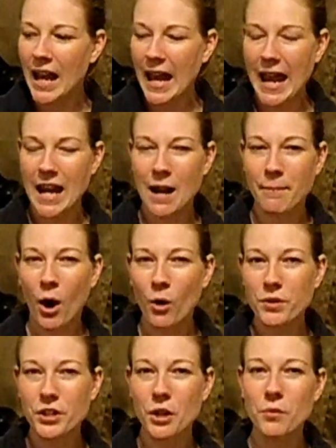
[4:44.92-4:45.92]
And I'm
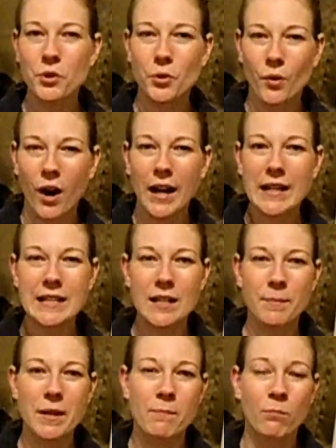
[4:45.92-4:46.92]
also trying to
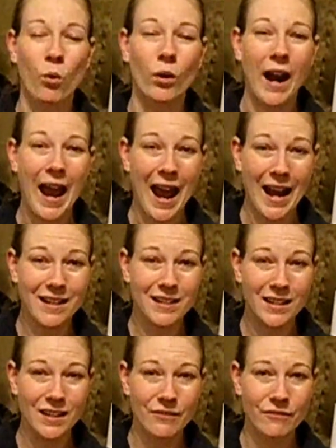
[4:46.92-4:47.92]
be more
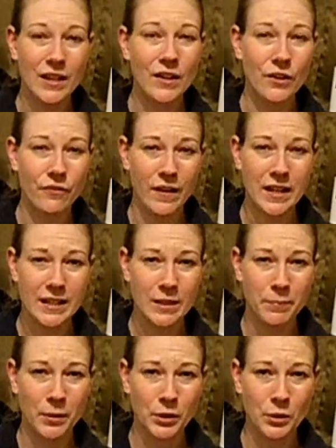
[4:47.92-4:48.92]
active in the
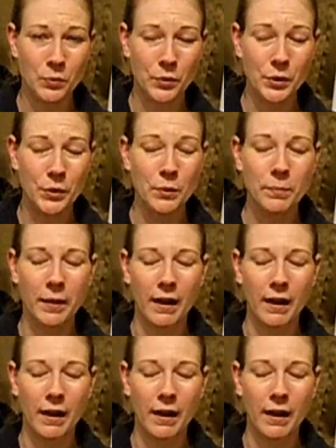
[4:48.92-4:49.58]
Facebook group.